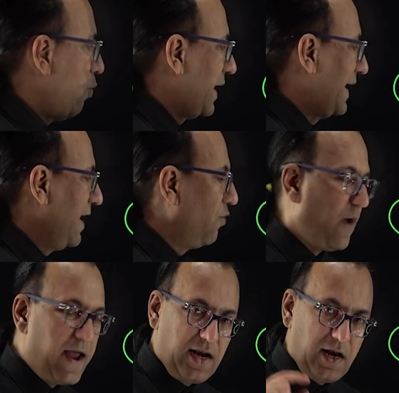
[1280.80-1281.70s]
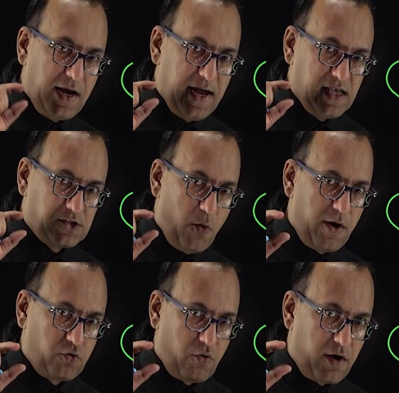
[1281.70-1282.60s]
vitelline vein is
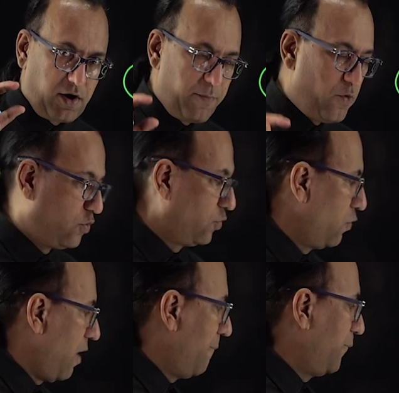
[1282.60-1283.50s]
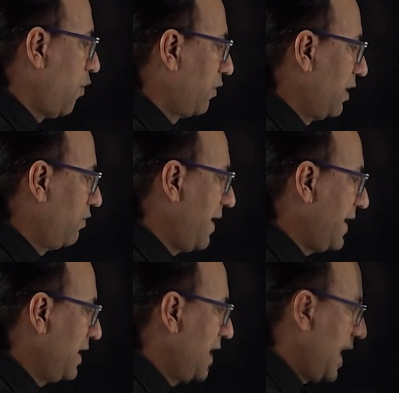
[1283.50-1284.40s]
going to contribute to the portal
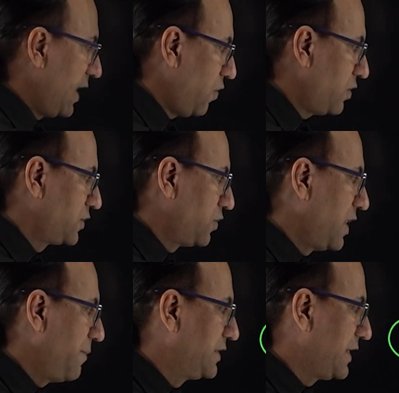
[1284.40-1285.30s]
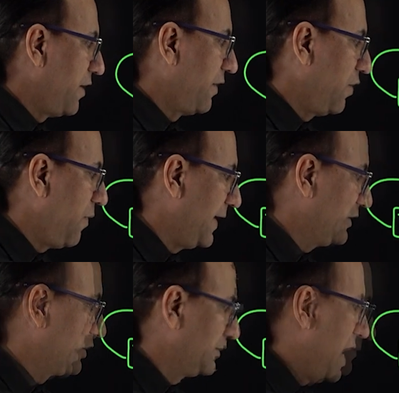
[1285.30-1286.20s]
vein and also the mesenteric
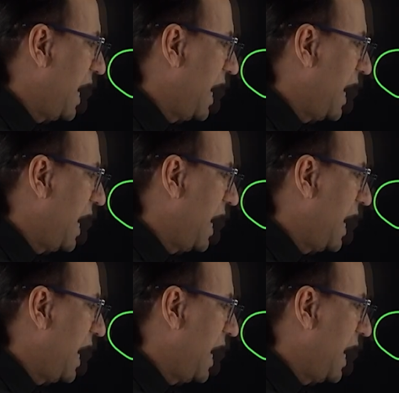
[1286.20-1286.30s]
veins.